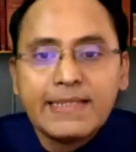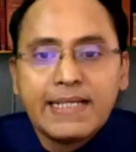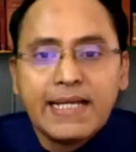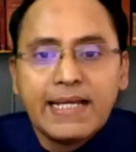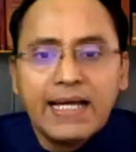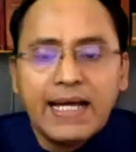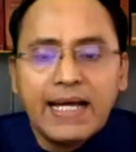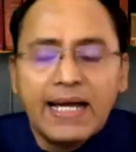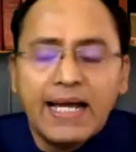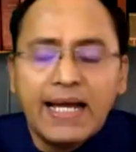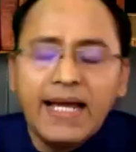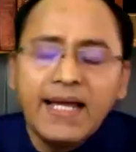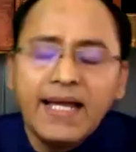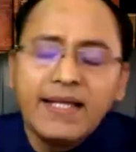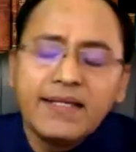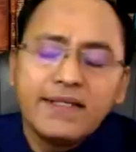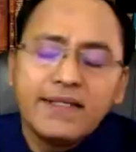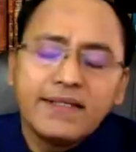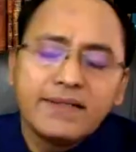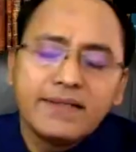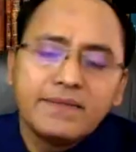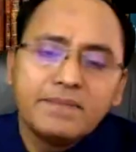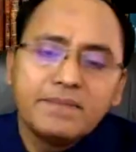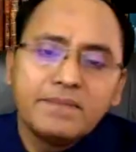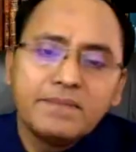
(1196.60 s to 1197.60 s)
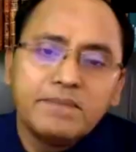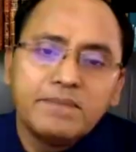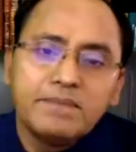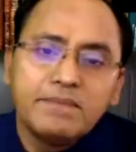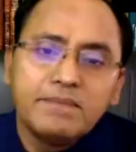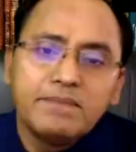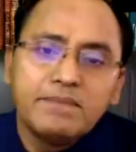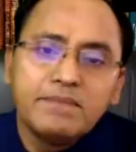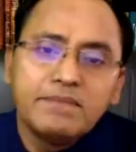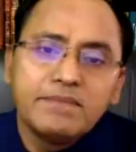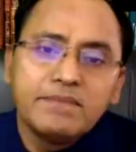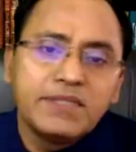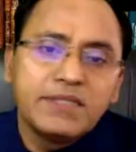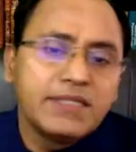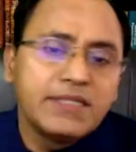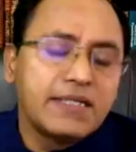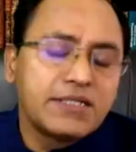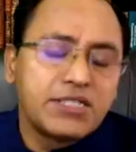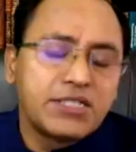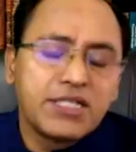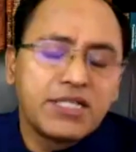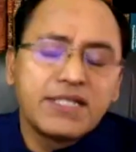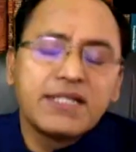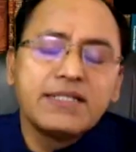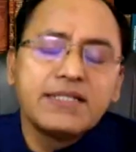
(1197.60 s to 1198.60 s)
And the
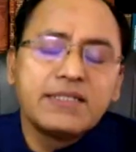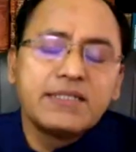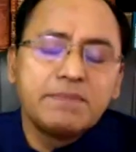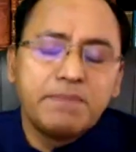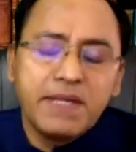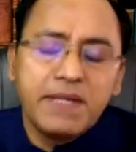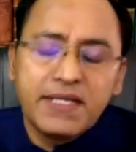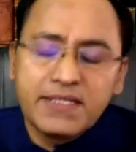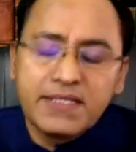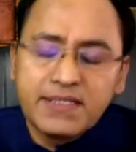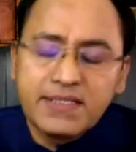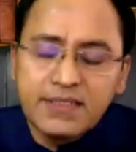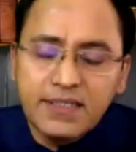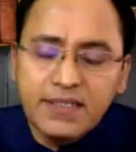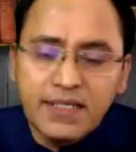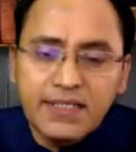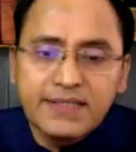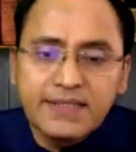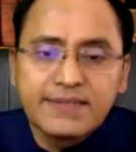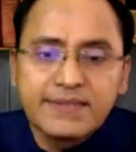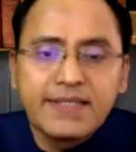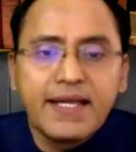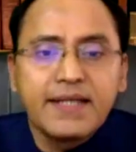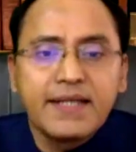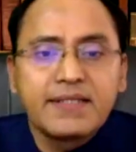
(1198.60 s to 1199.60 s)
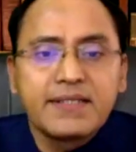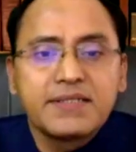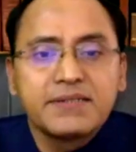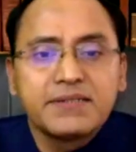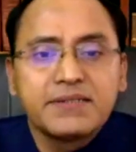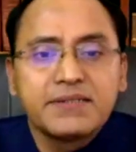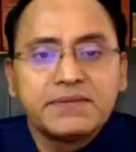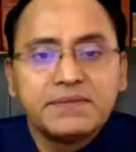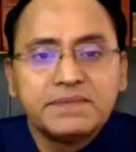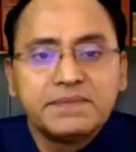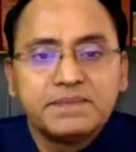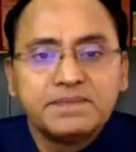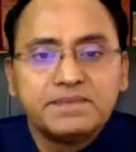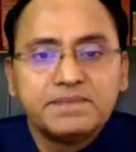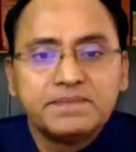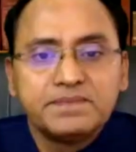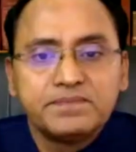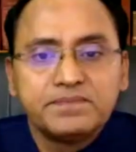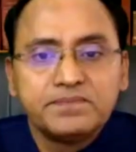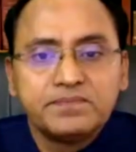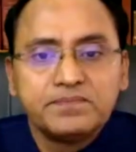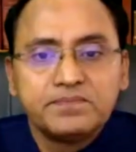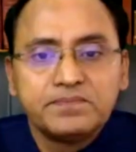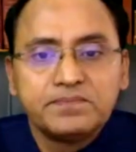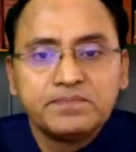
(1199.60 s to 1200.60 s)
eternal debate is that
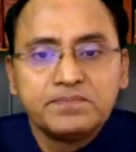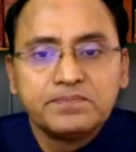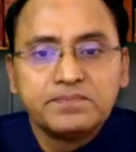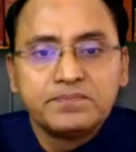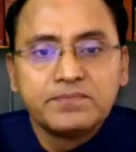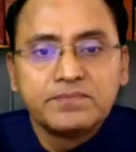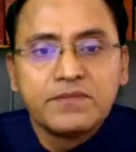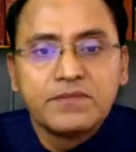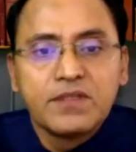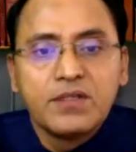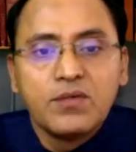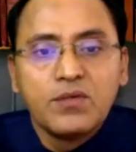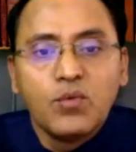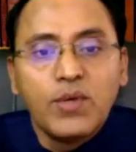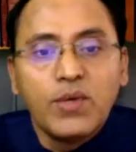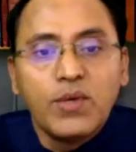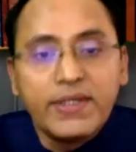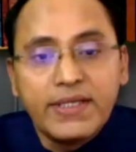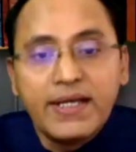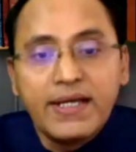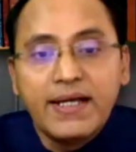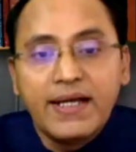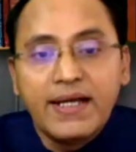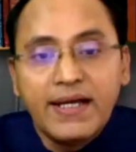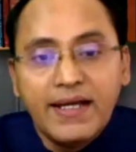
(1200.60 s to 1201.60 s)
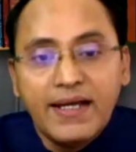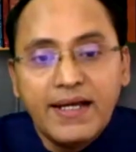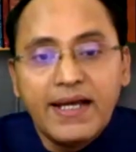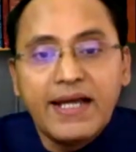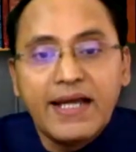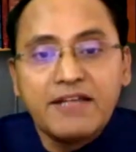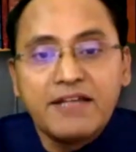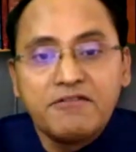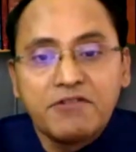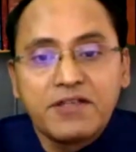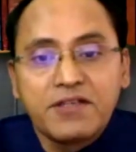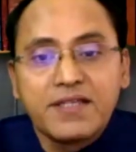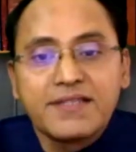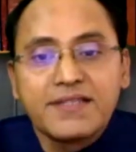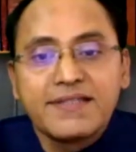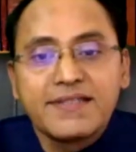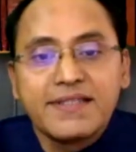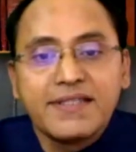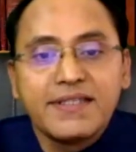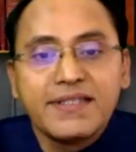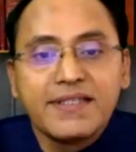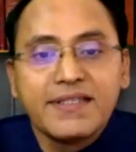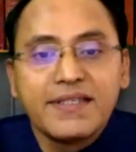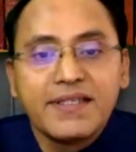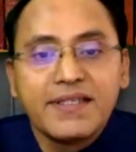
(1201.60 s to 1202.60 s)
whether advocacy